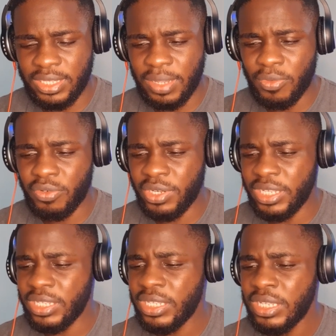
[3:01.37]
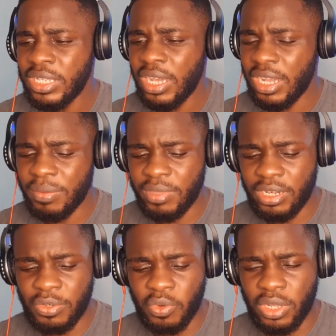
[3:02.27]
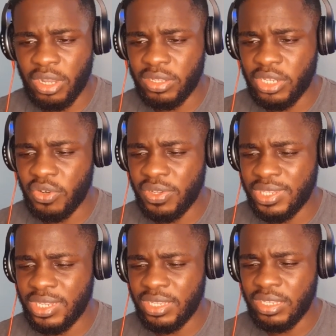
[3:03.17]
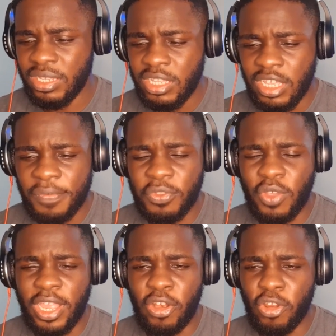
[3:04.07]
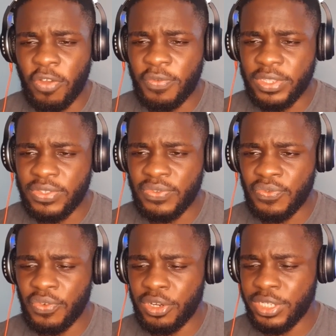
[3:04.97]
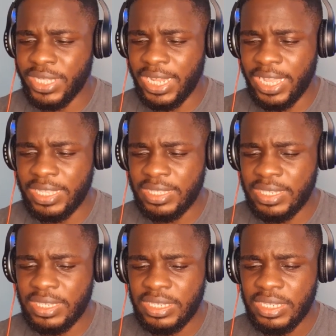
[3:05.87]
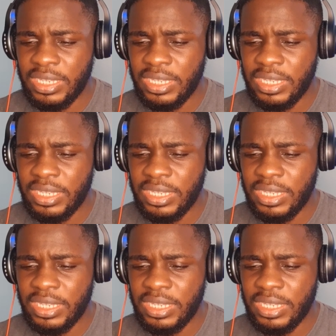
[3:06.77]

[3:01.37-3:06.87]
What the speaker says: that, I'm not really hearing what Kao Denero is saying. Even though I love his first lines,